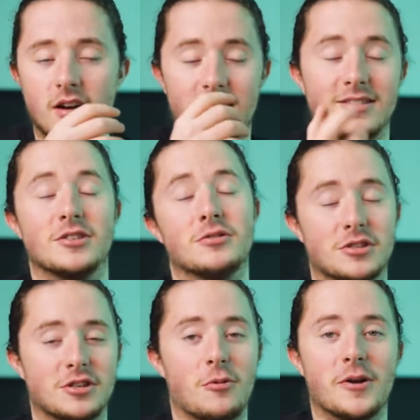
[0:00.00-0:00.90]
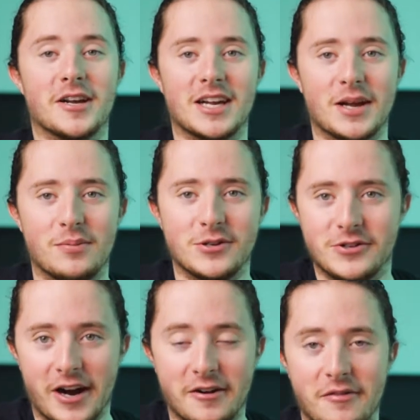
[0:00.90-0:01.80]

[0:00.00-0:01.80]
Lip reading: and just so we can keep a track of